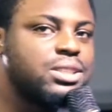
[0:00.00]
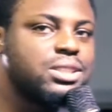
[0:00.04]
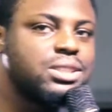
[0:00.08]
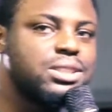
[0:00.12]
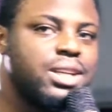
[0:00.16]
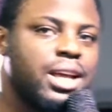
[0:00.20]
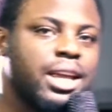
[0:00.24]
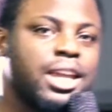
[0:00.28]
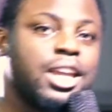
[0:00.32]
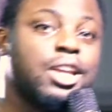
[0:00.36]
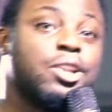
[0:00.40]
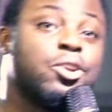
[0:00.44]
is
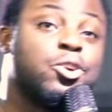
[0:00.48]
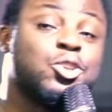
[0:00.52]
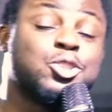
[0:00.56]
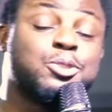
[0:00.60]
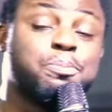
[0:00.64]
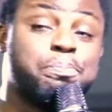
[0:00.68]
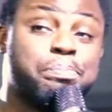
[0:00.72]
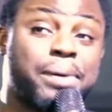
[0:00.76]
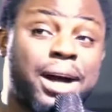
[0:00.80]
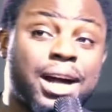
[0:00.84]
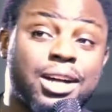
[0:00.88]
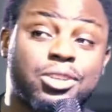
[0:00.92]
taking
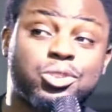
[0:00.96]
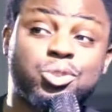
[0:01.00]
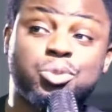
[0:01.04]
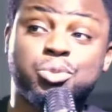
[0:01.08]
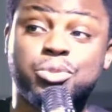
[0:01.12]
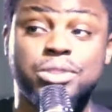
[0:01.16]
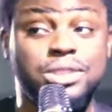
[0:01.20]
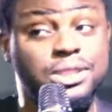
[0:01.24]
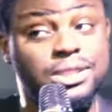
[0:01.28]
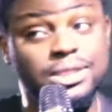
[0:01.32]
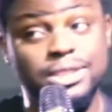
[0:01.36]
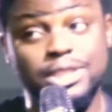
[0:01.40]
us back
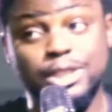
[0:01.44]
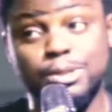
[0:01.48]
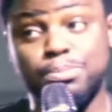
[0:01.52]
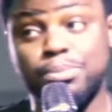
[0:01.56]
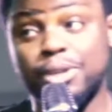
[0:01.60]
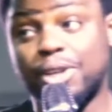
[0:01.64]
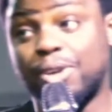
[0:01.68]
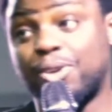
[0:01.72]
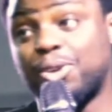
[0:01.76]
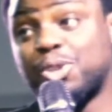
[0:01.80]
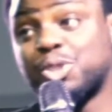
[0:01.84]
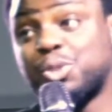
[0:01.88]
to this
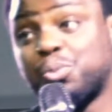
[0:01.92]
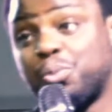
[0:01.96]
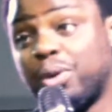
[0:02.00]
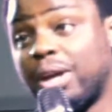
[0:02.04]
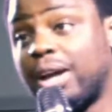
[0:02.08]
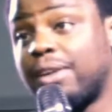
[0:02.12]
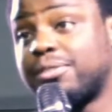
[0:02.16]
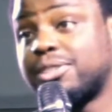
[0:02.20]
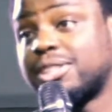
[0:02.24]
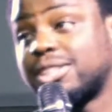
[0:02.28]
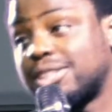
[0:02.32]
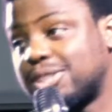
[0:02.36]
because we
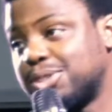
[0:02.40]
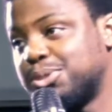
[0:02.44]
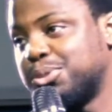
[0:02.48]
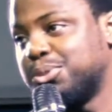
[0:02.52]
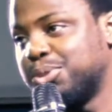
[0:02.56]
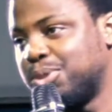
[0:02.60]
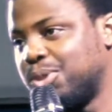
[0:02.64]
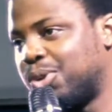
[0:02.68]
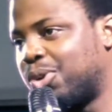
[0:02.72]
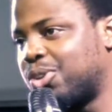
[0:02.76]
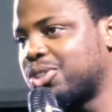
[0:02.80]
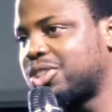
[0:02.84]
have
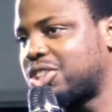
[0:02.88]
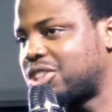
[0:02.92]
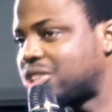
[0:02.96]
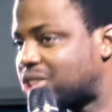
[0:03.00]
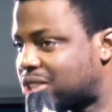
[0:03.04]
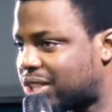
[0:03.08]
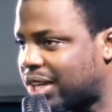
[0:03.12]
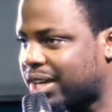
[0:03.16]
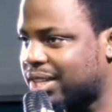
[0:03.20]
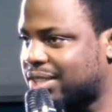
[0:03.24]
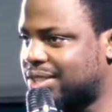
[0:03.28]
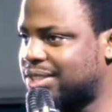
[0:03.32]
still not
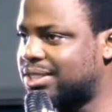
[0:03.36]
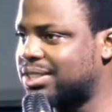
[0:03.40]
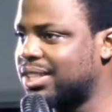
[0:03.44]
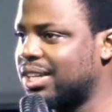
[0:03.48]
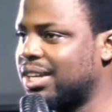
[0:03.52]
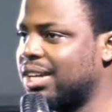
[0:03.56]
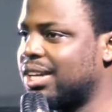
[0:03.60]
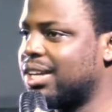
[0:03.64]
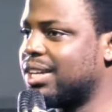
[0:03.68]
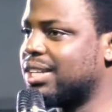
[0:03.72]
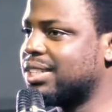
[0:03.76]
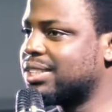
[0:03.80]
checked
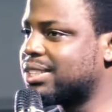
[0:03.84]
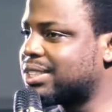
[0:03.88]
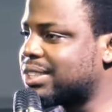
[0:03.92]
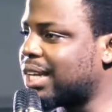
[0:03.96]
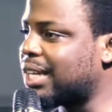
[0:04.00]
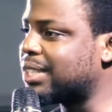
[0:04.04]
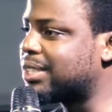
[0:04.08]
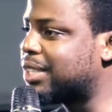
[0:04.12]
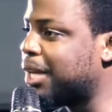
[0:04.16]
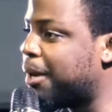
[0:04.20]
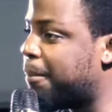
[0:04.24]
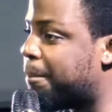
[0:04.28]

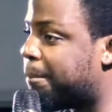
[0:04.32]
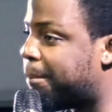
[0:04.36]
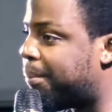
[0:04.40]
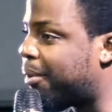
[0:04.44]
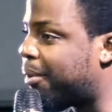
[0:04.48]
certain